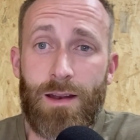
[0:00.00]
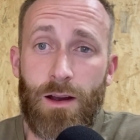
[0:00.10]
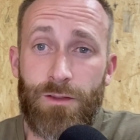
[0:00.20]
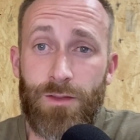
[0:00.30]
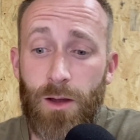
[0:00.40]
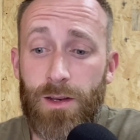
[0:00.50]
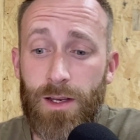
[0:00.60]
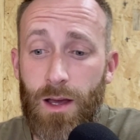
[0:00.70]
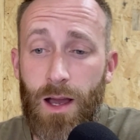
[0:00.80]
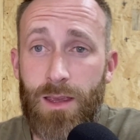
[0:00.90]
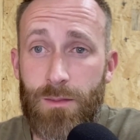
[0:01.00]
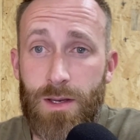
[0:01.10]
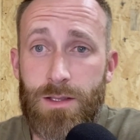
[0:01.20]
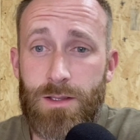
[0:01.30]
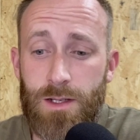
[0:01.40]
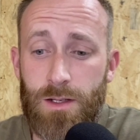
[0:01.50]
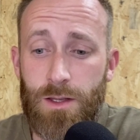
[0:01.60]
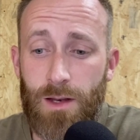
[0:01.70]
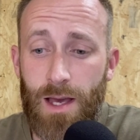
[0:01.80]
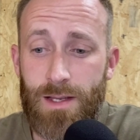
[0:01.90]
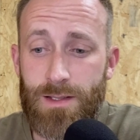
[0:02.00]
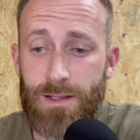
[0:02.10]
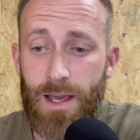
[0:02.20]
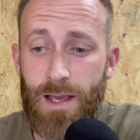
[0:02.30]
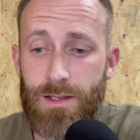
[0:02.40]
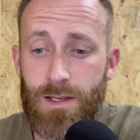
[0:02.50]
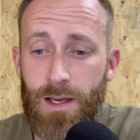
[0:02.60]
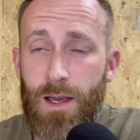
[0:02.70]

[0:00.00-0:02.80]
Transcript: in our founding documents here in the United States,